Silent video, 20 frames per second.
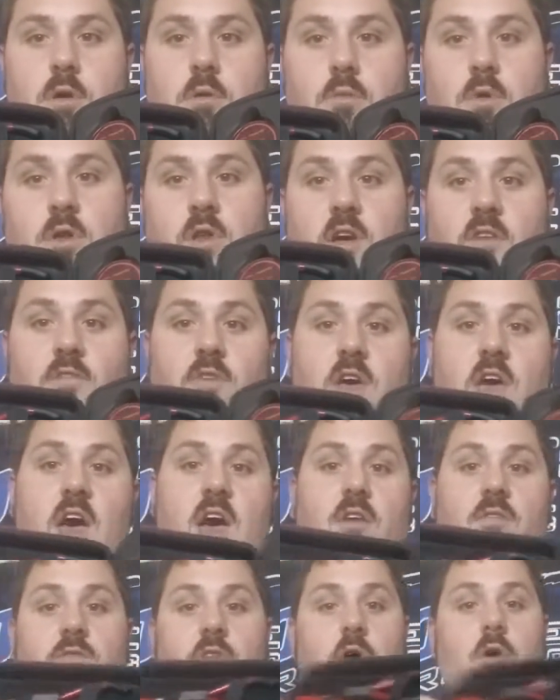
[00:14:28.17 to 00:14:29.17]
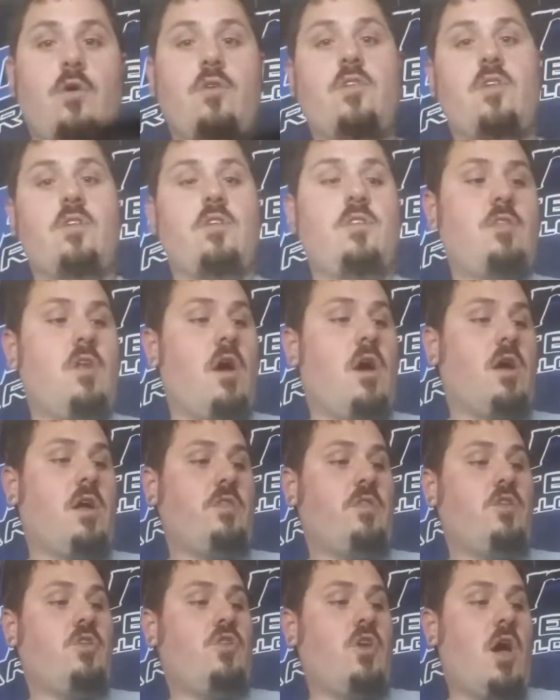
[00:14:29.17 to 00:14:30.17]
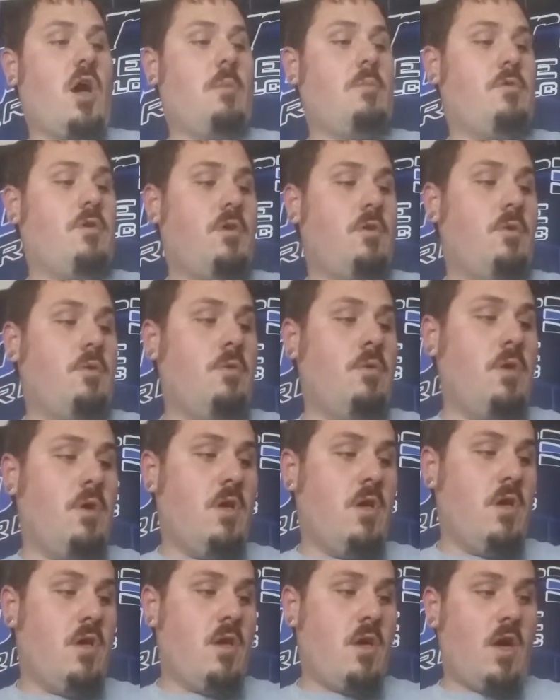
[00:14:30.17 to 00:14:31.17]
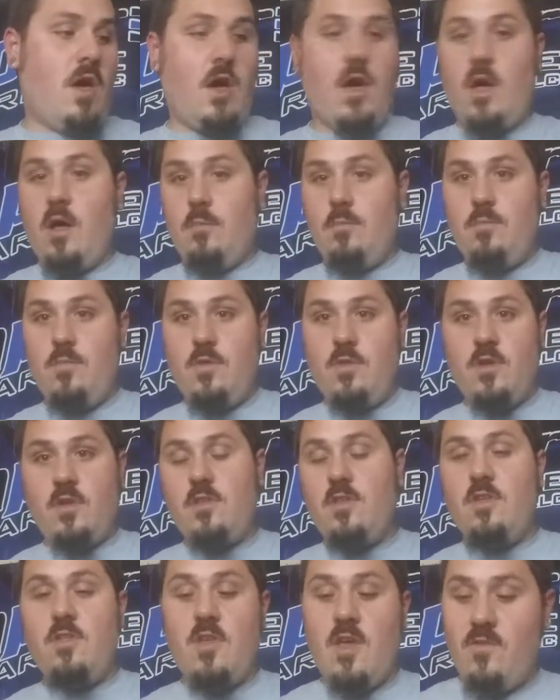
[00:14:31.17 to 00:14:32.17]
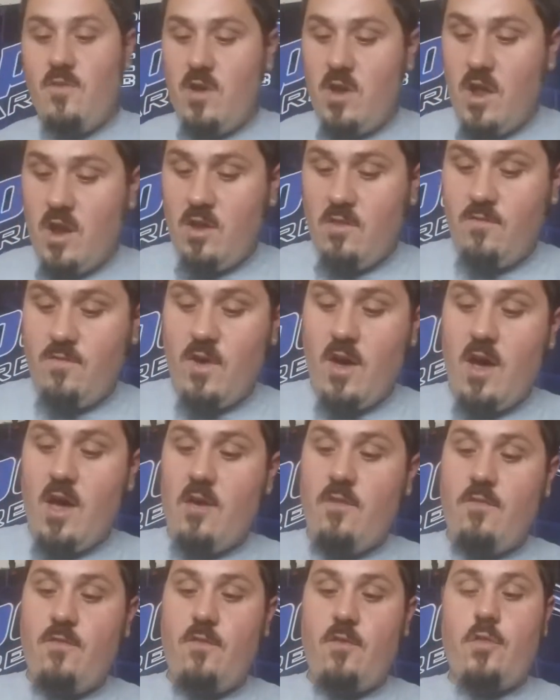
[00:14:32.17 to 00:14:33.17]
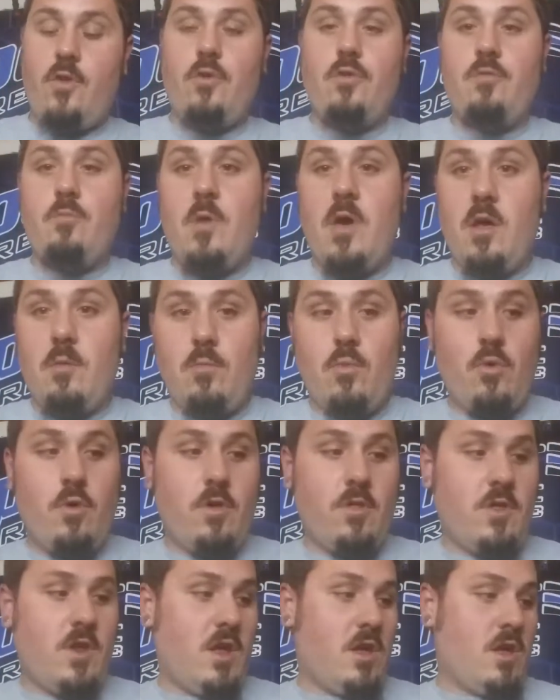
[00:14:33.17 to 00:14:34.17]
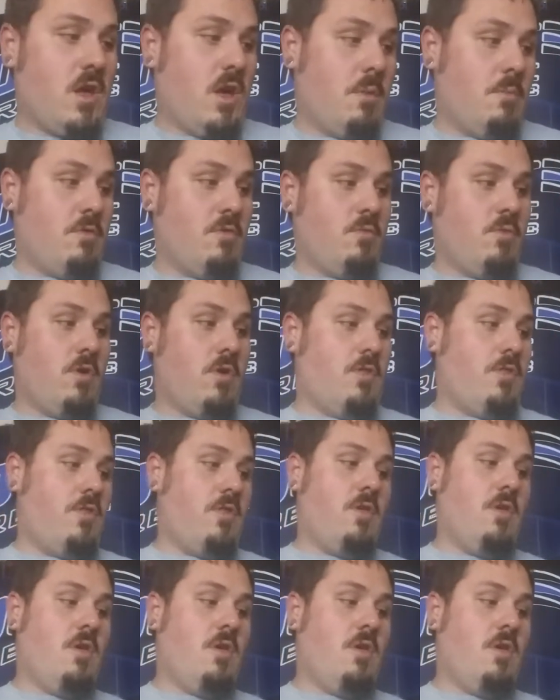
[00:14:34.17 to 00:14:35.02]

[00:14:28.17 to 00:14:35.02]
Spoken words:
We definitely have those in stock at the shop too. $67.95 for those bad boys, and it comes with,